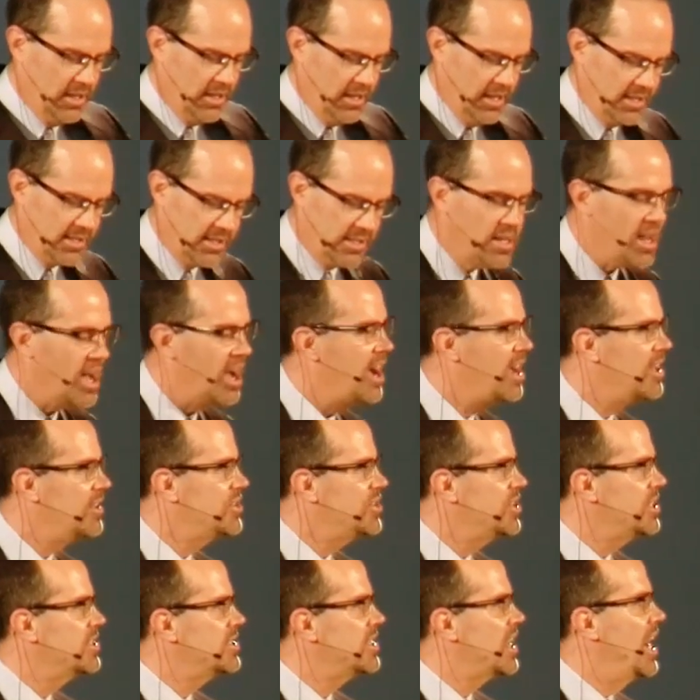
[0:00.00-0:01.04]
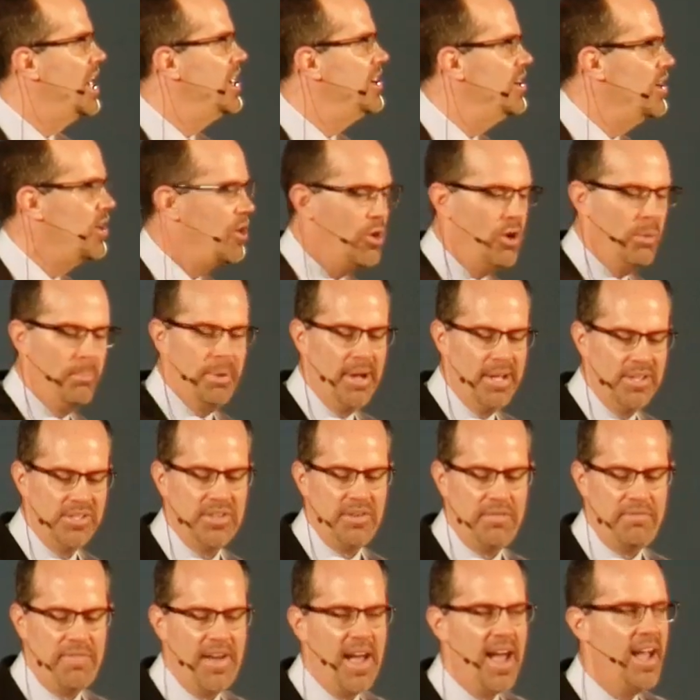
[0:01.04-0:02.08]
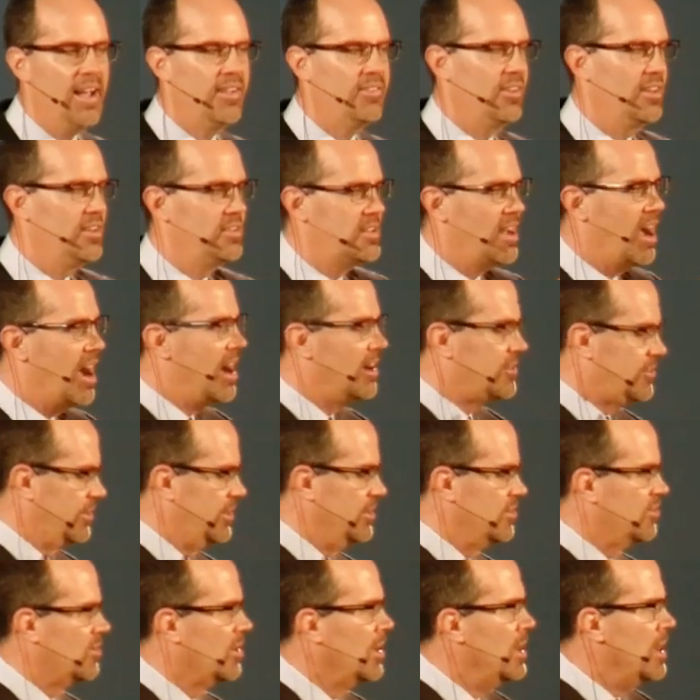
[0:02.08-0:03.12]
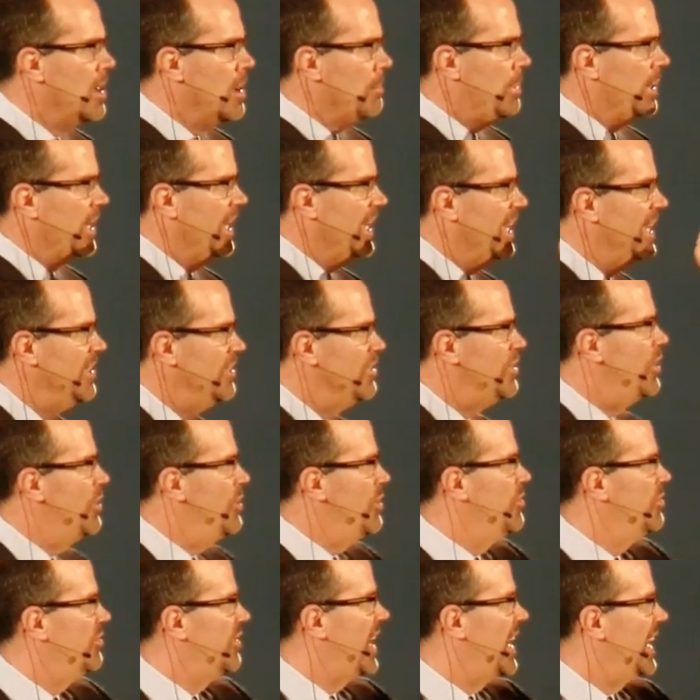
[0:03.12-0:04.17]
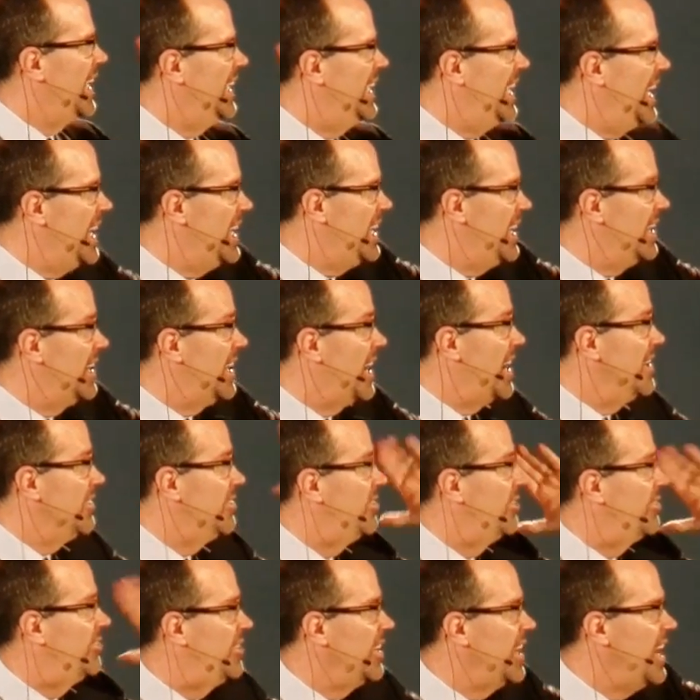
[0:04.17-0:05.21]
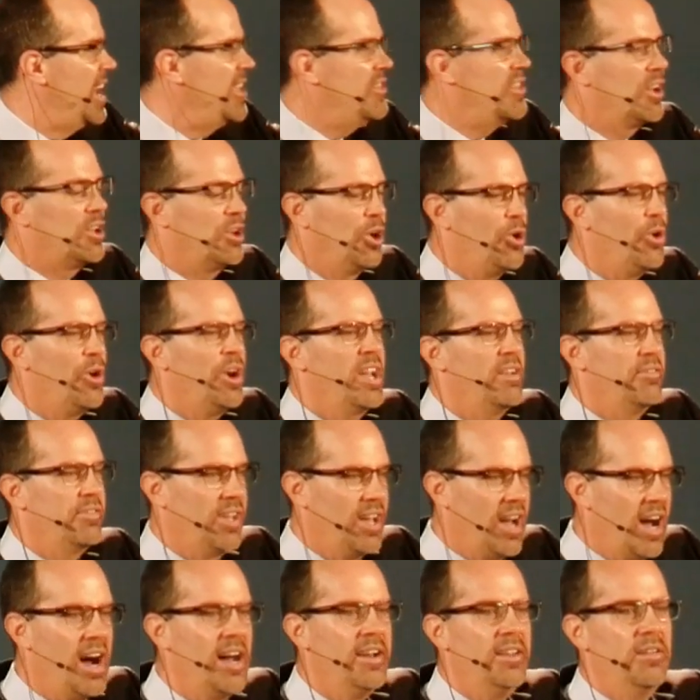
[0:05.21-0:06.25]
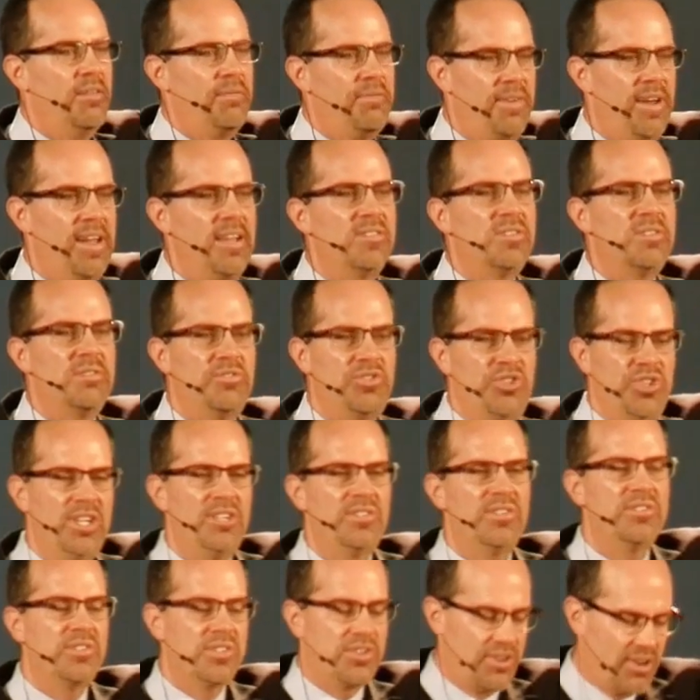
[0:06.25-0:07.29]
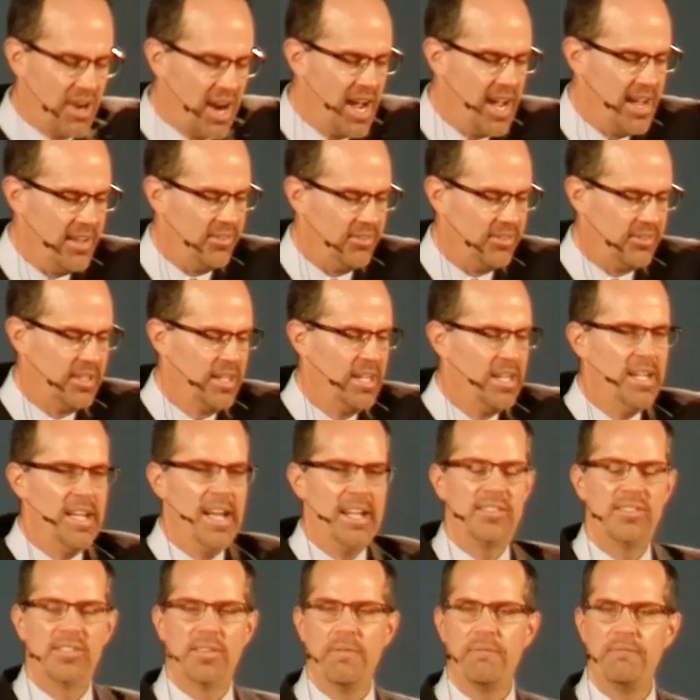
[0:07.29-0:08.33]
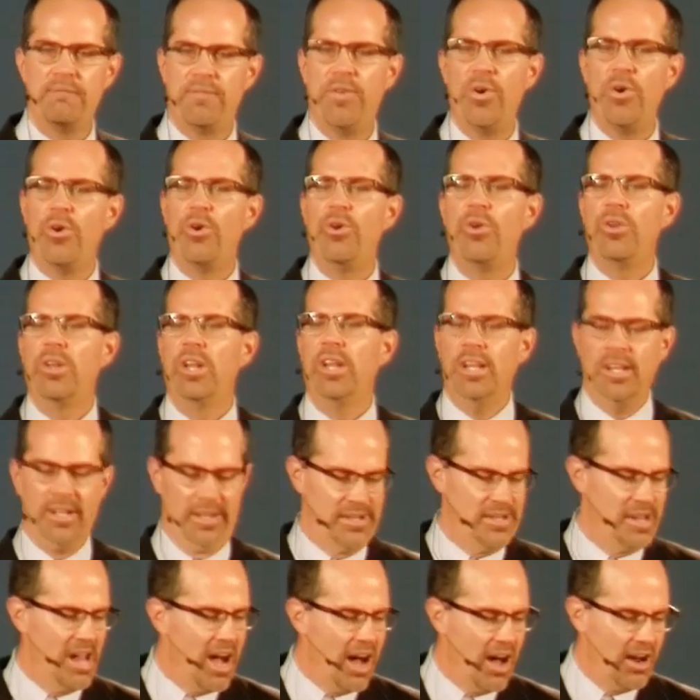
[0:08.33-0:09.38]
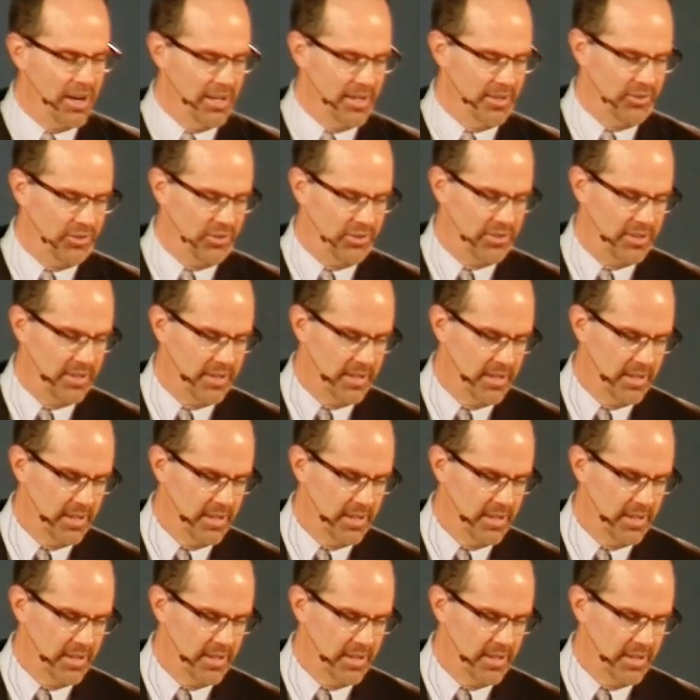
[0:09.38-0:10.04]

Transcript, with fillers: It's not just I know a bunch of facts and doctrines, but in those I get it. I see the glory of God in the face of Jesus Christ. It's the full knowledge.